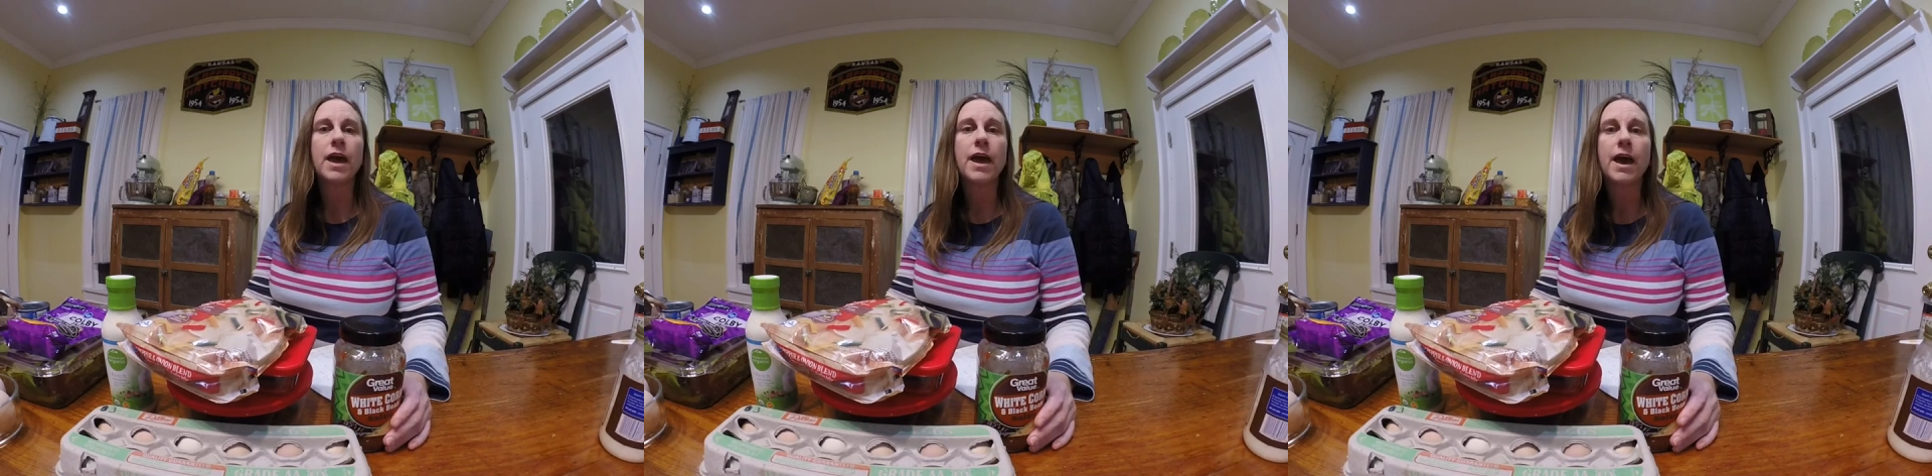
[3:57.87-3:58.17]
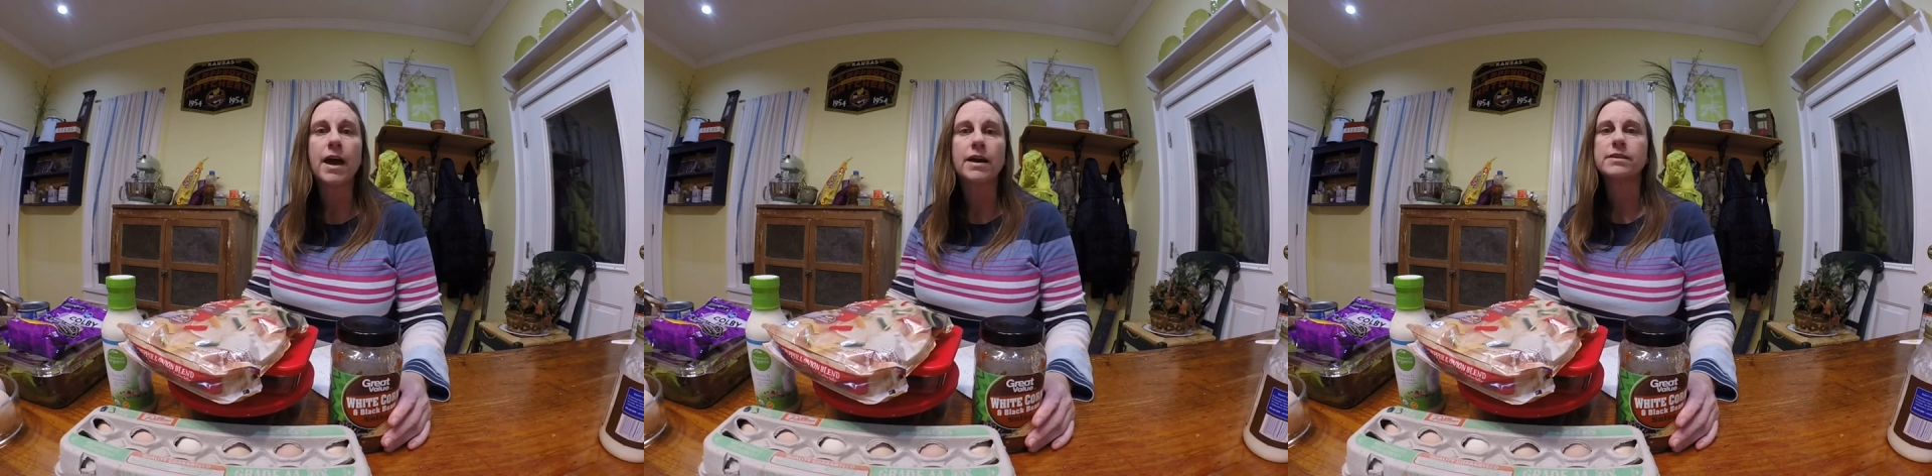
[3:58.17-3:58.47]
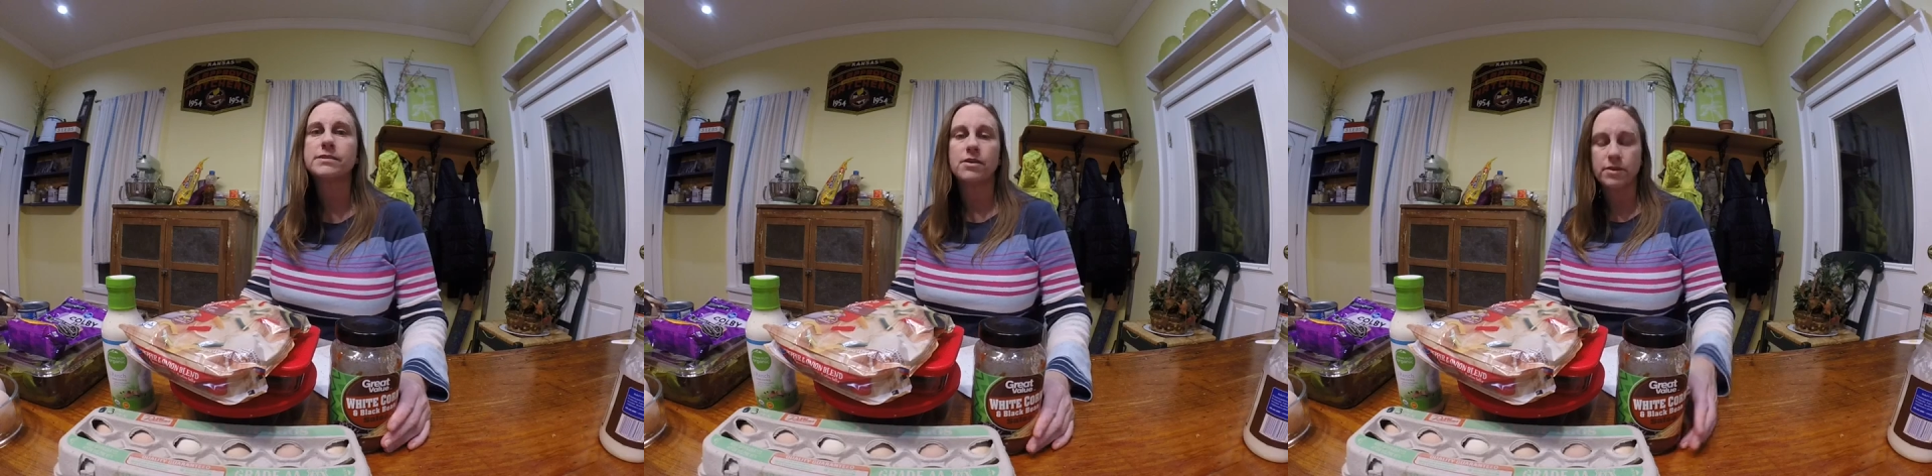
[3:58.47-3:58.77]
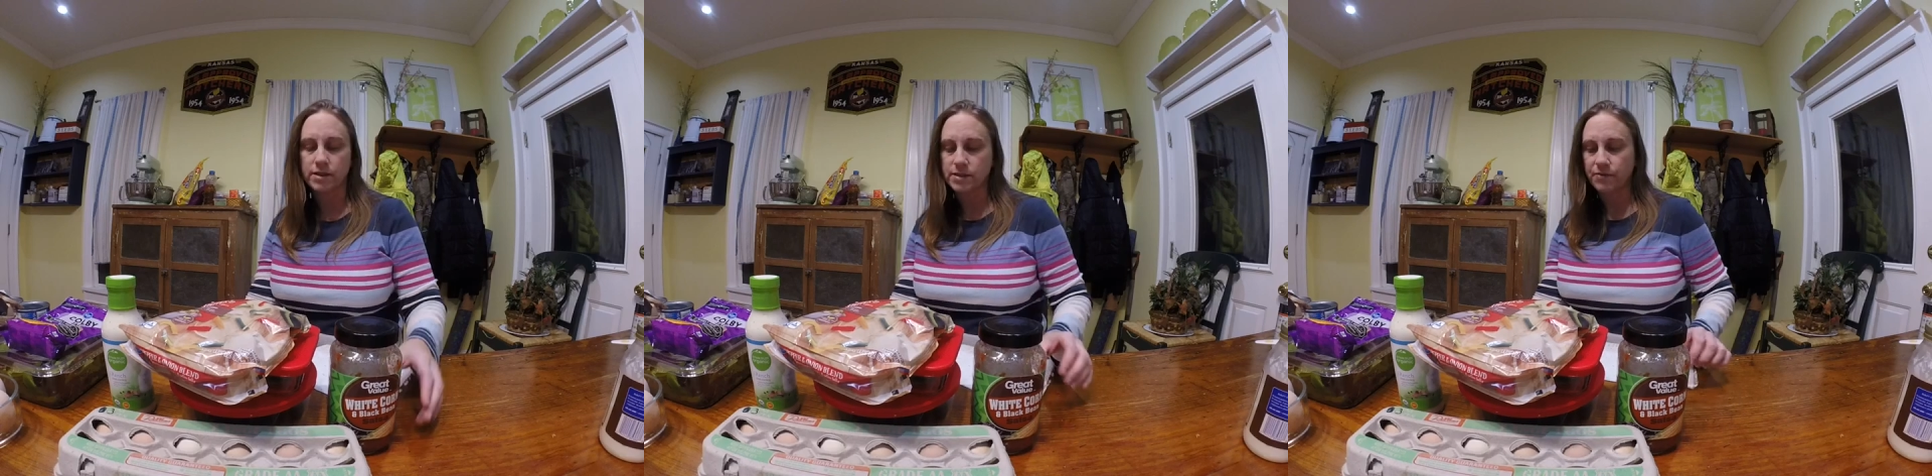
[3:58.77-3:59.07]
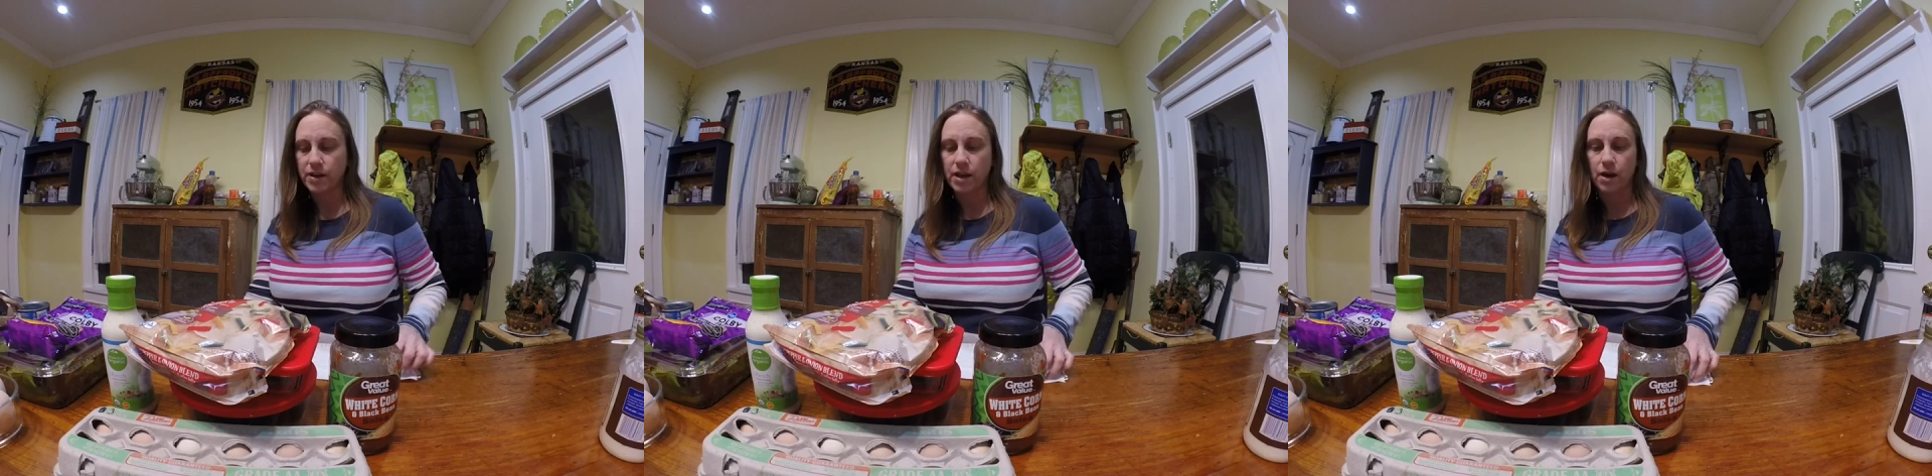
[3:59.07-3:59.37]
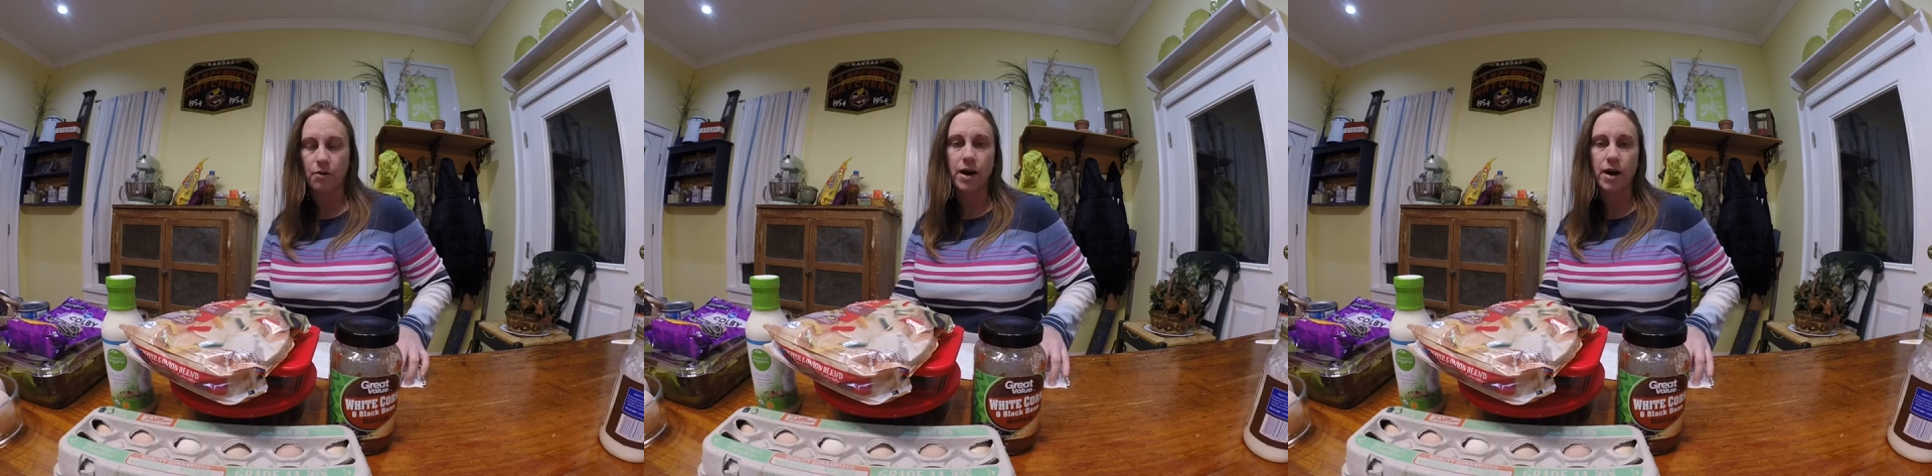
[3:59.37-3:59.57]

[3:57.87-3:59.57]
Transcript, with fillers: of eggs on this video.